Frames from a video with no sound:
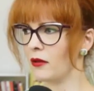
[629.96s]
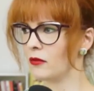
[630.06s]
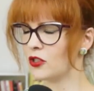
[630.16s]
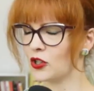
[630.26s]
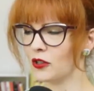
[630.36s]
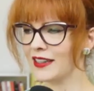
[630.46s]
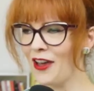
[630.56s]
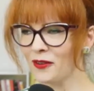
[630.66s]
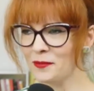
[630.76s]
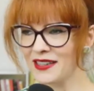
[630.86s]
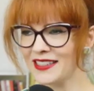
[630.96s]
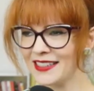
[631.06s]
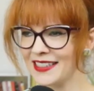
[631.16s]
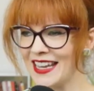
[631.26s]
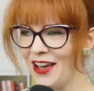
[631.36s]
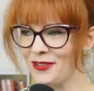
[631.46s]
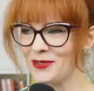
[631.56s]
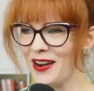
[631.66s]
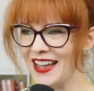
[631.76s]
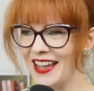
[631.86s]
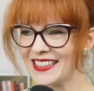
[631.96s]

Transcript: Shouldn't every business have the right